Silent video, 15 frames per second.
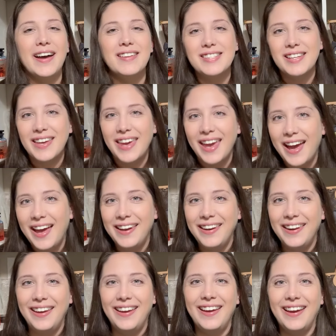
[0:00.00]
to
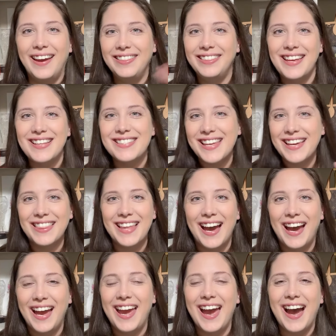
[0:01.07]
Candy and things like
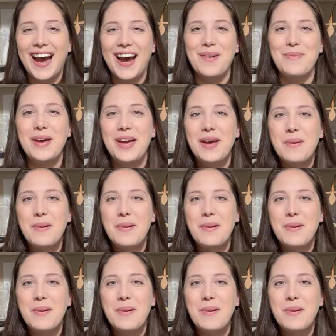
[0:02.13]
that.